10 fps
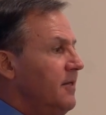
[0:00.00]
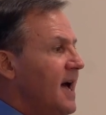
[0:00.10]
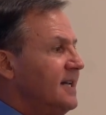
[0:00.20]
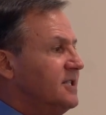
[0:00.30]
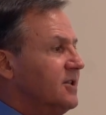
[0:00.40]

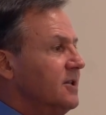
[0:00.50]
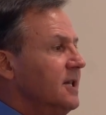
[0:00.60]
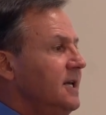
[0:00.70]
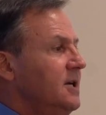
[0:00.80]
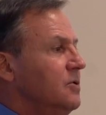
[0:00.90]
That's the
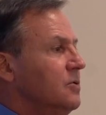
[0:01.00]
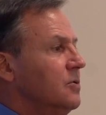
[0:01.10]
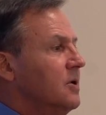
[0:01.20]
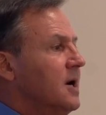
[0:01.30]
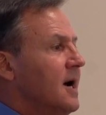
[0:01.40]

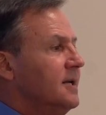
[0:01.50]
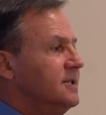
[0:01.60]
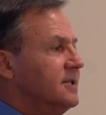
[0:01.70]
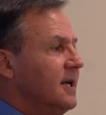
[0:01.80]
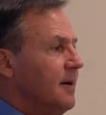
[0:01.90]
legal
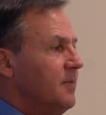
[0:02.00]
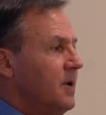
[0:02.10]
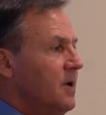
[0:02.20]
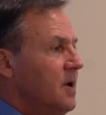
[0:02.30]
concept.